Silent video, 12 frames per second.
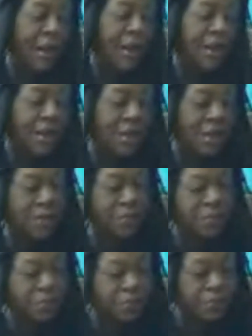
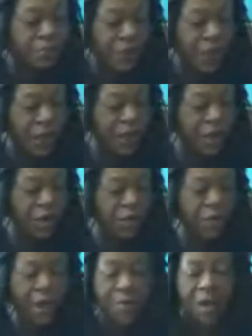I
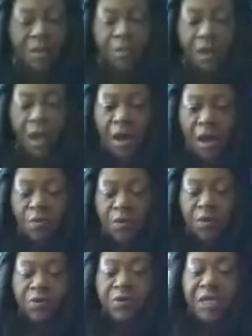curate my
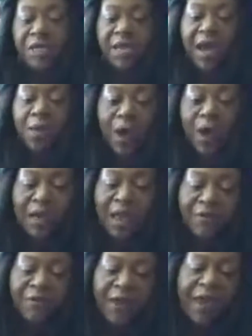blog with
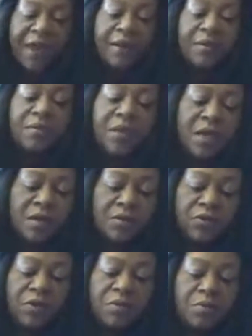DIY life hack
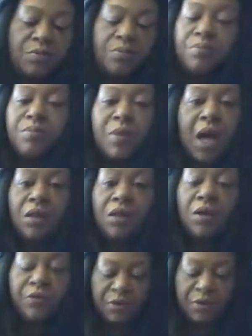things from
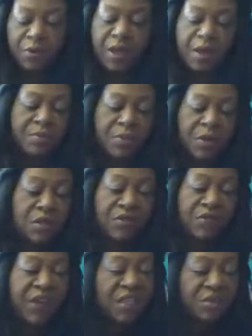all over the web,
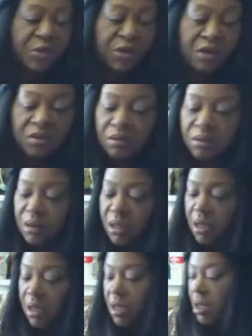mostly Facebook.
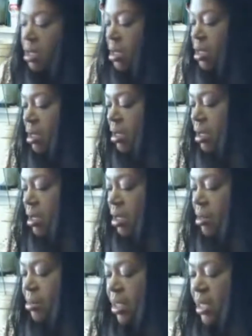
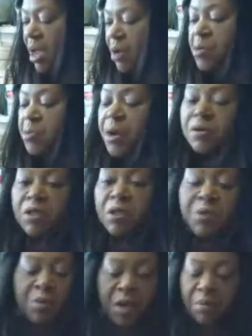And I
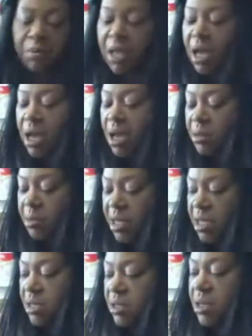repost them on my
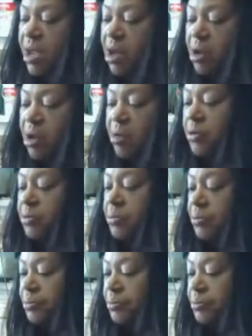blog because they're helpful.